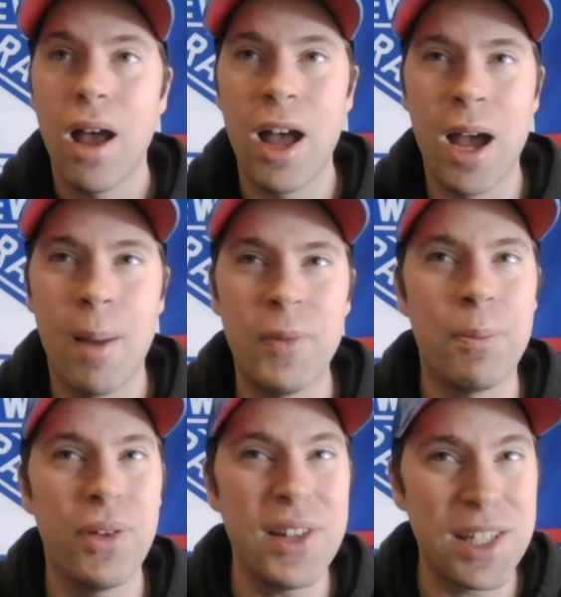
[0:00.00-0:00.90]
Then
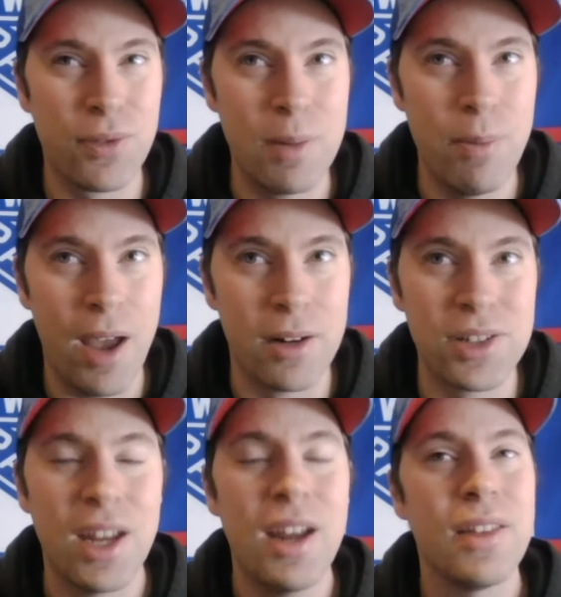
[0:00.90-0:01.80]
plus 3
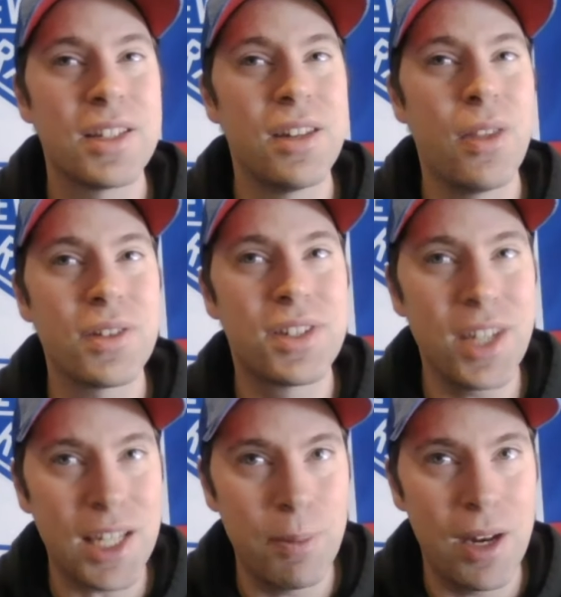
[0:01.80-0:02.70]
minors, that's another
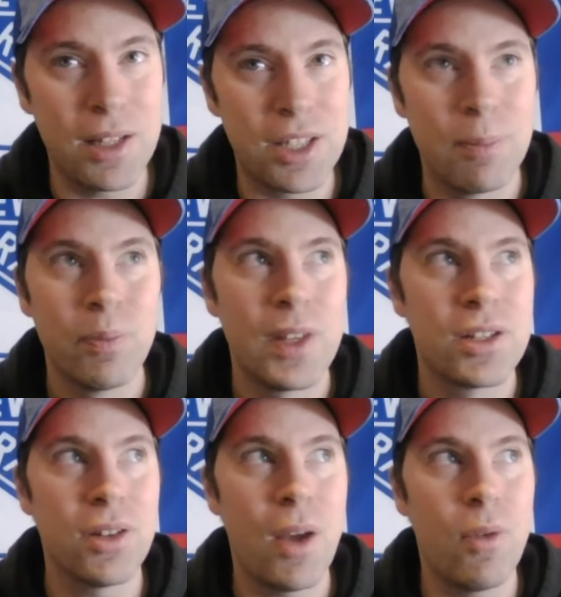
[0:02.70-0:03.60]
6 minutes.
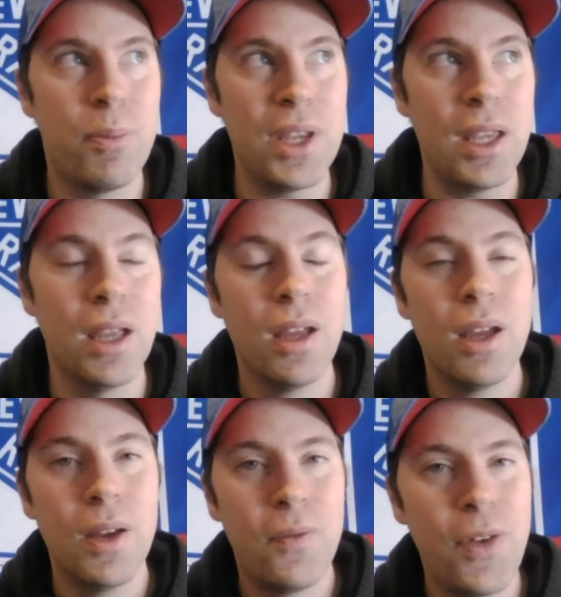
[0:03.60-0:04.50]
So that would be
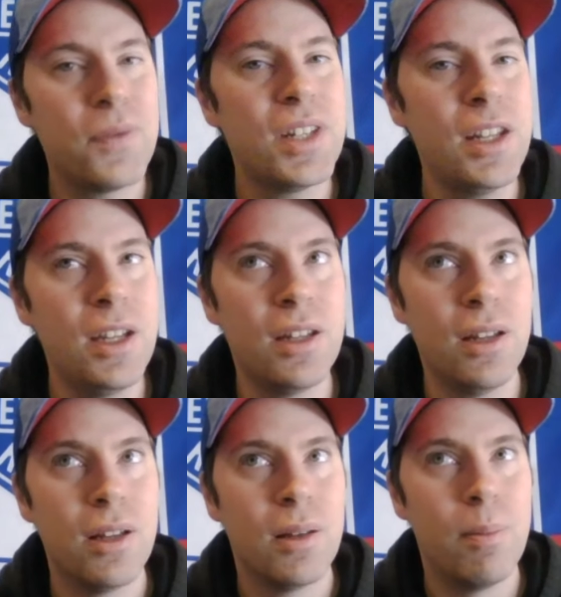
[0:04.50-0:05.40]
15
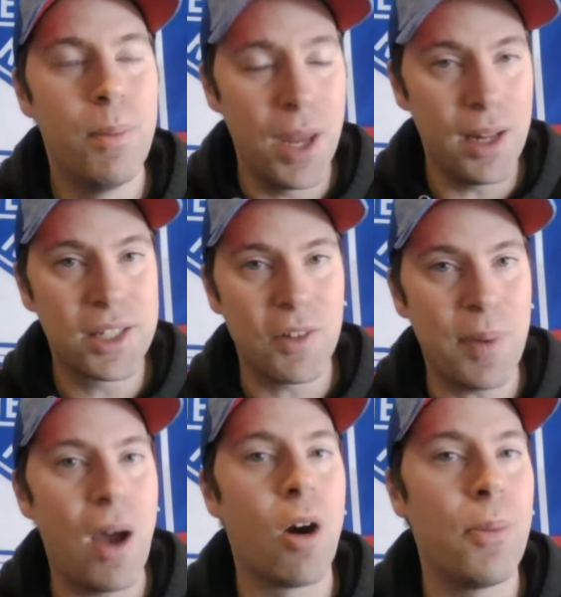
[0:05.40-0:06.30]
minutes of
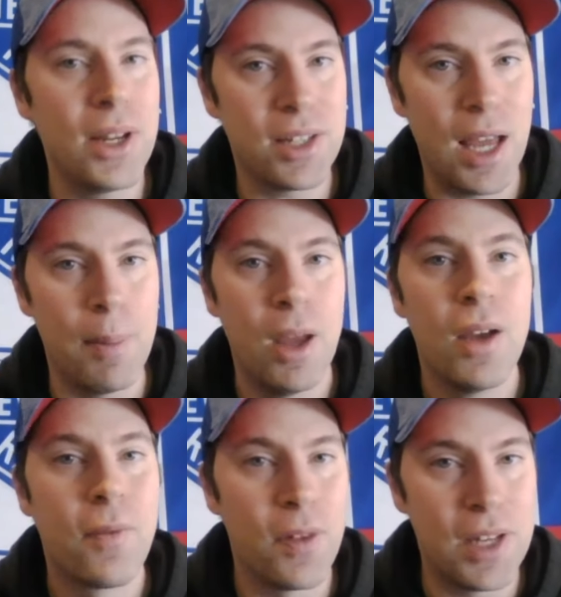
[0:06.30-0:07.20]
power play time
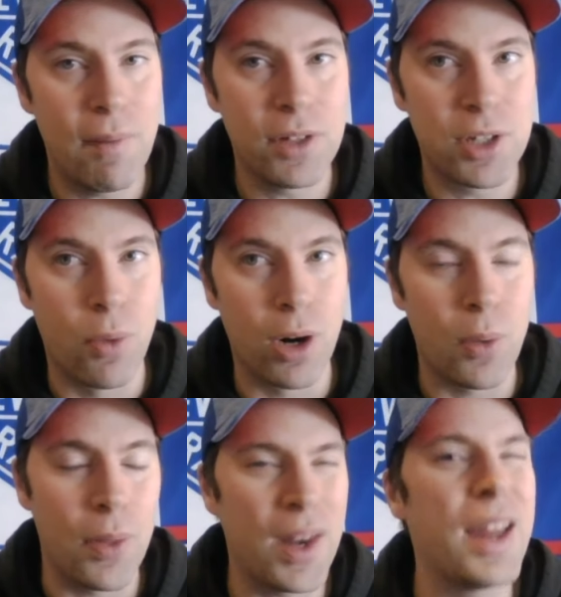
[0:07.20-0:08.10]
for the Devils to work
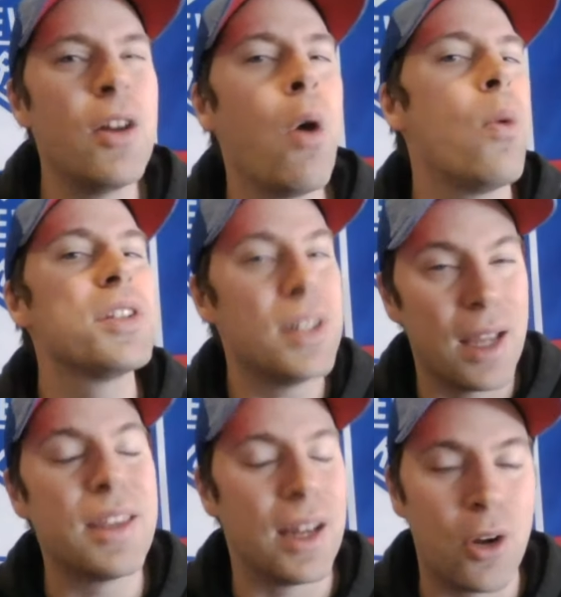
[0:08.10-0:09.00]
with. And I know it wasn't,
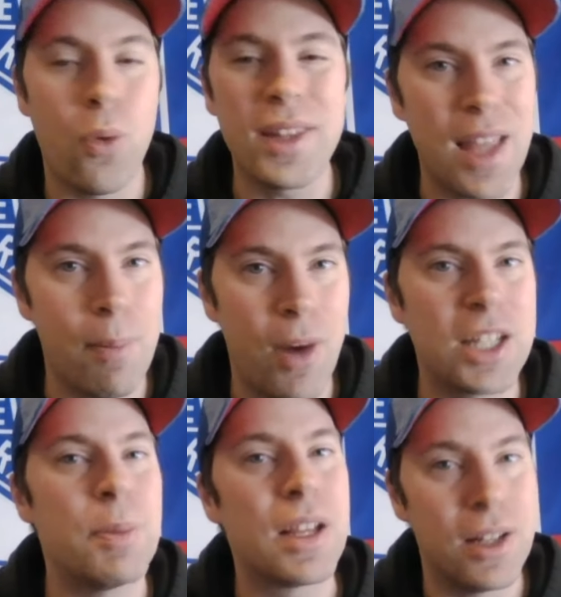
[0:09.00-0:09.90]
again, quite that
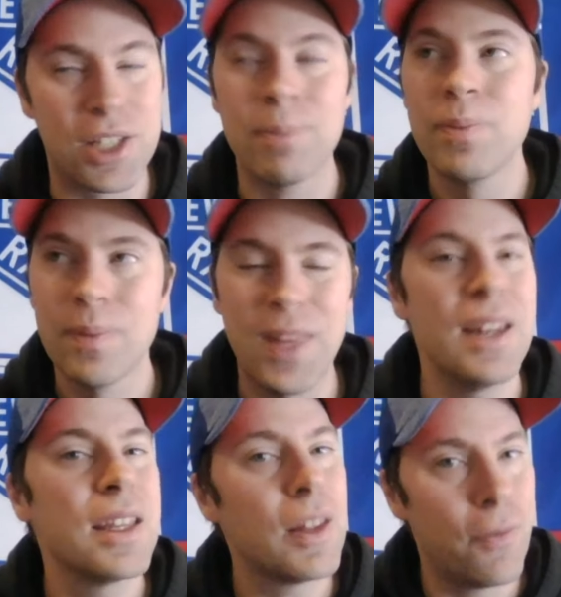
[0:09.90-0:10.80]
much because they
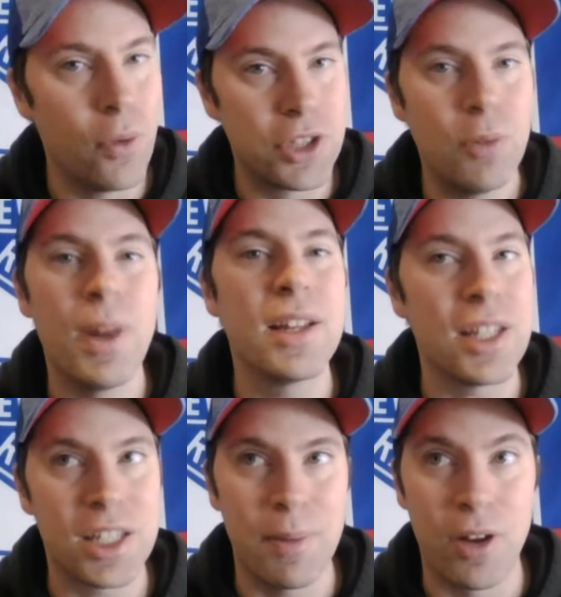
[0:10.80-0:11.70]
didn't get the full 2 minutes
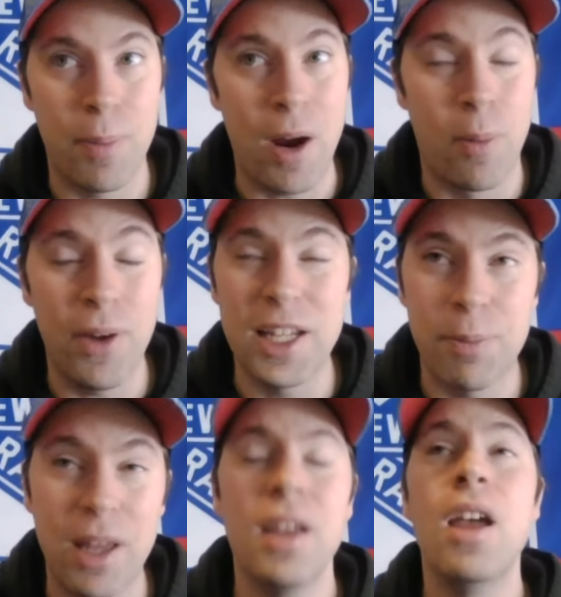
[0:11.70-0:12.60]
on some of their power plays,
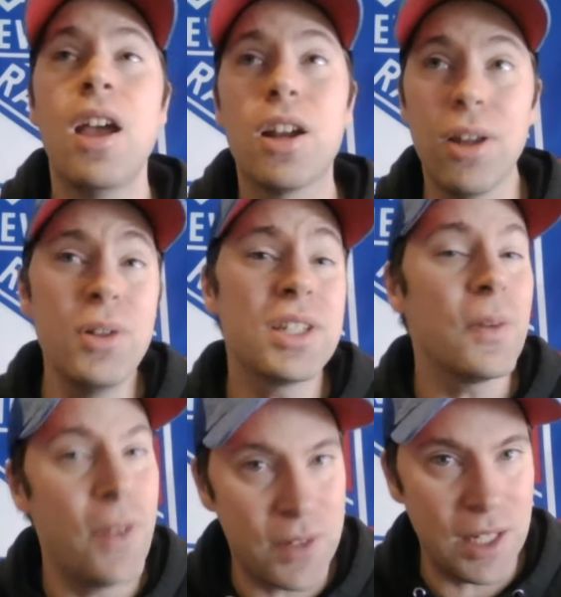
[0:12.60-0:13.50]
but close to
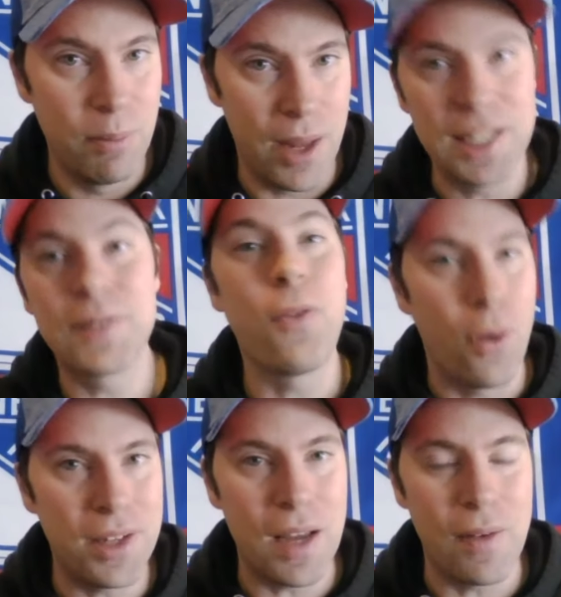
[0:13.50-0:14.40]
15 minutes for
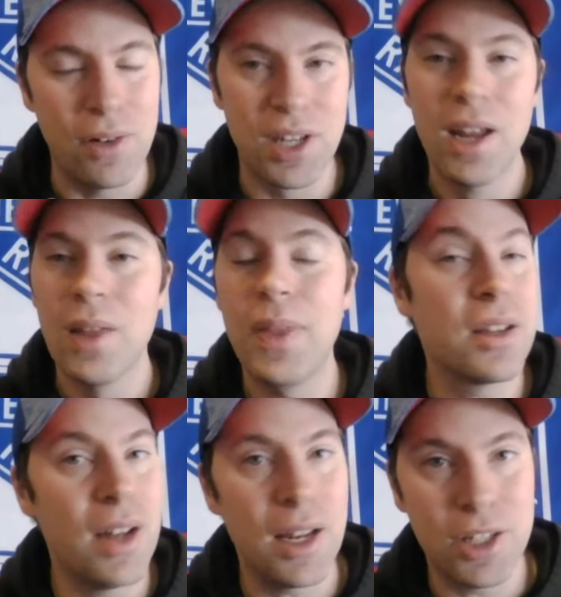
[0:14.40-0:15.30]
the Devils. They
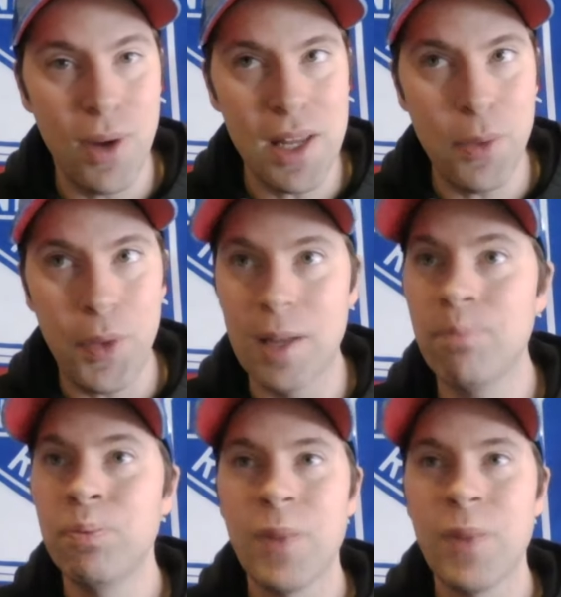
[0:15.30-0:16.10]
could not do anything.